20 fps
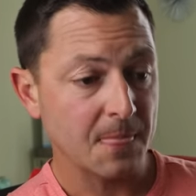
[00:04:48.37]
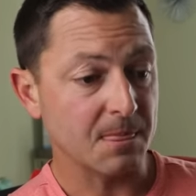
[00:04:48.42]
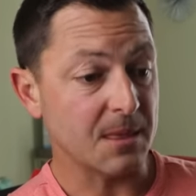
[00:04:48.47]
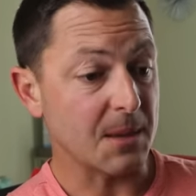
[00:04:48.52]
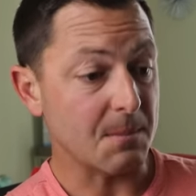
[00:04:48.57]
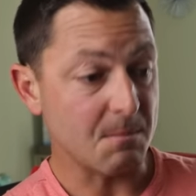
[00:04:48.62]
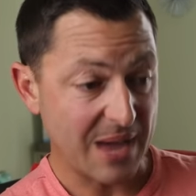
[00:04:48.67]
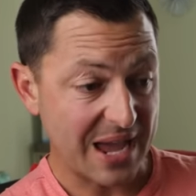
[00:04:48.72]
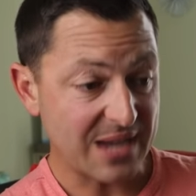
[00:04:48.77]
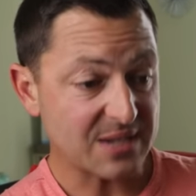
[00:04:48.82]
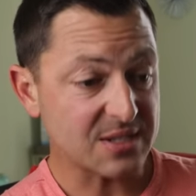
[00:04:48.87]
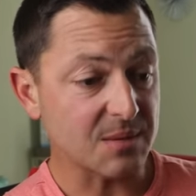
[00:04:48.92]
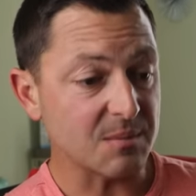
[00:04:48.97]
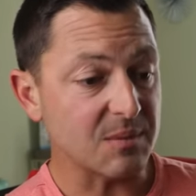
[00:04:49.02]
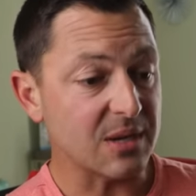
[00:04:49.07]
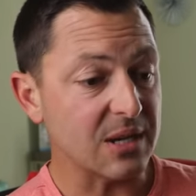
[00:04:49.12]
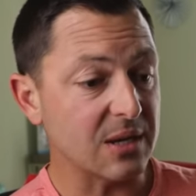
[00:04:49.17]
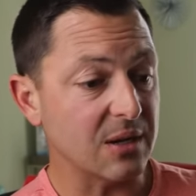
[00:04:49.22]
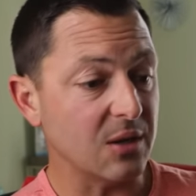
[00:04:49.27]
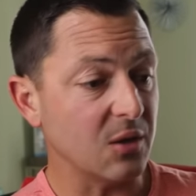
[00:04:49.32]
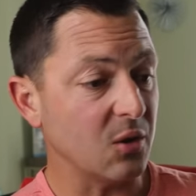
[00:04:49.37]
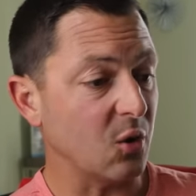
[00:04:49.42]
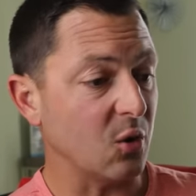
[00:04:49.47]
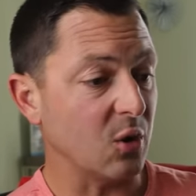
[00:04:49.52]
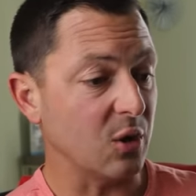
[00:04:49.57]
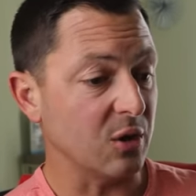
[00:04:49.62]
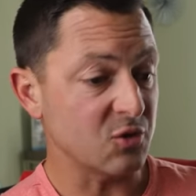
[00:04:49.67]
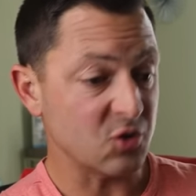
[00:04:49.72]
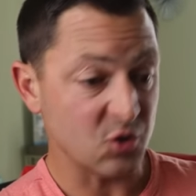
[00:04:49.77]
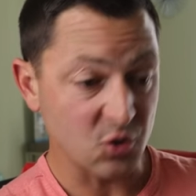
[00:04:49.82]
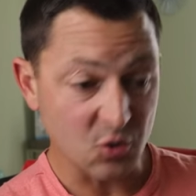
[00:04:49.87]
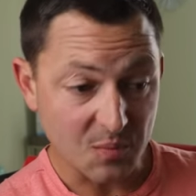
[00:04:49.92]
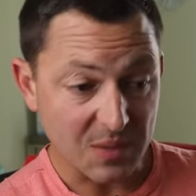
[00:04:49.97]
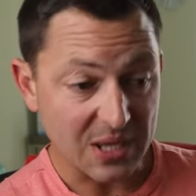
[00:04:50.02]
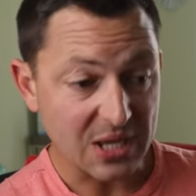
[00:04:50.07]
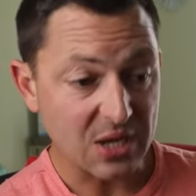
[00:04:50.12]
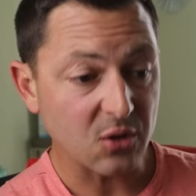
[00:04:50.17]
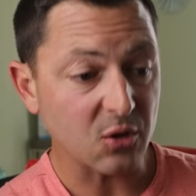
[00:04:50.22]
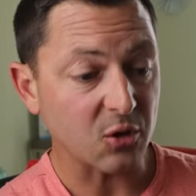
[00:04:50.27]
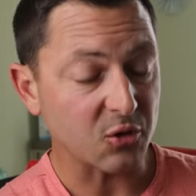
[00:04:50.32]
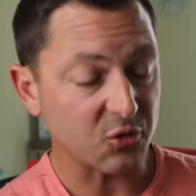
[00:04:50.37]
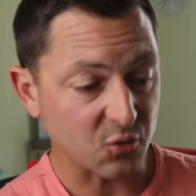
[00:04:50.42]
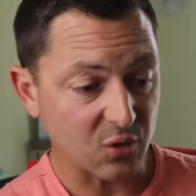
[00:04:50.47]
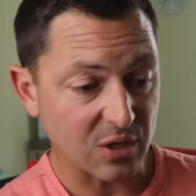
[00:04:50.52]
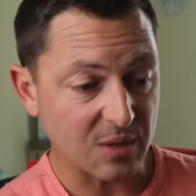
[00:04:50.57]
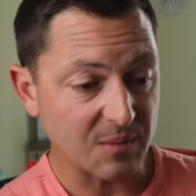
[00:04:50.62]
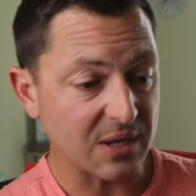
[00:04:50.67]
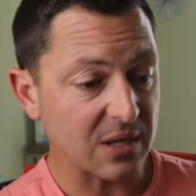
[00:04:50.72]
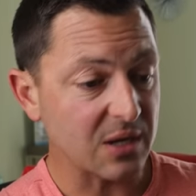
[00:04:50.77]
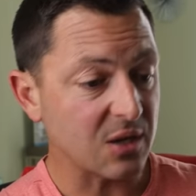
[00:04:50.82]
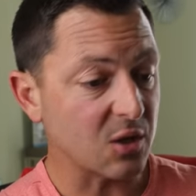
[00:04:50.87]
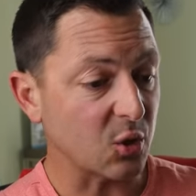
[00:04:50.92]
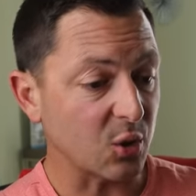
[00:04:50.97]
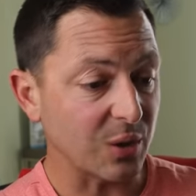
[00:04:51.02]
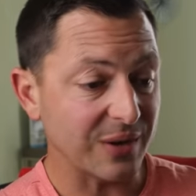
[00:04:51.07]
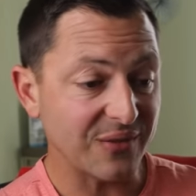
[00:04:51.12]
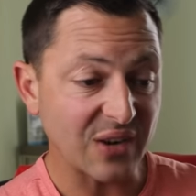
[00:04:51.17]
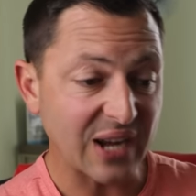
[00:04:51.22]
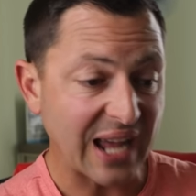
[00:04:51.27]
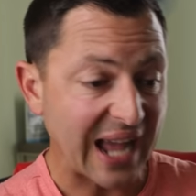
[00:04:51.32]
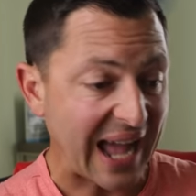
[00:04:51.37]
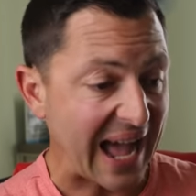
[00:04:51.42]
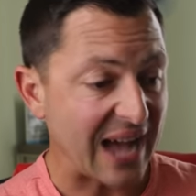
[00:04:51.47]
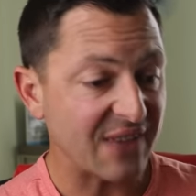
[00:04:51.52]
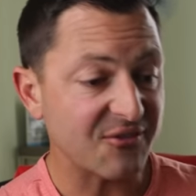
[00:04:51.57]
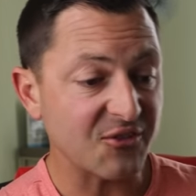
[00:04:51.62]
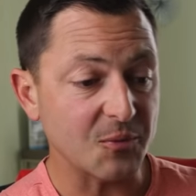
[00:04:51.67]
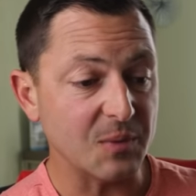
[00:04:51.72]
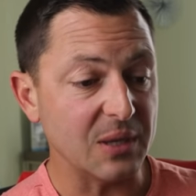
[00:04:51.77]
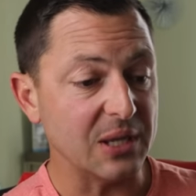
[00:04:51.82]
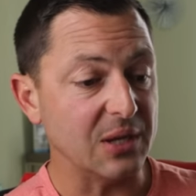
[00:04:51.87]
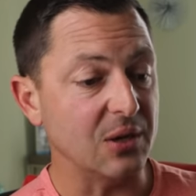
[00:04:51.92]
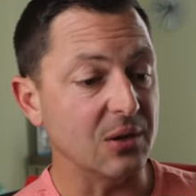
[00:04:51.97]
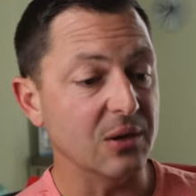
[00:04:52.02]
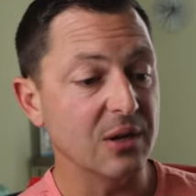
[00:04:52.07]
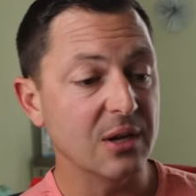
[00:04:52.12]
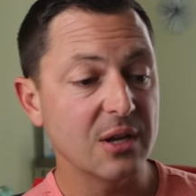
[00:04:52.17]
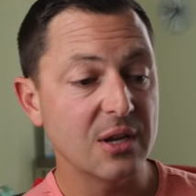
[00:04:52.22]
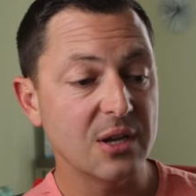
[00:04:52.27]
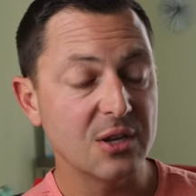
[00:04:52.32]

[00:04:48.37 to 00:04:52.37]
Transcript: that makes a mill or two mill or three mill or even a half a mill,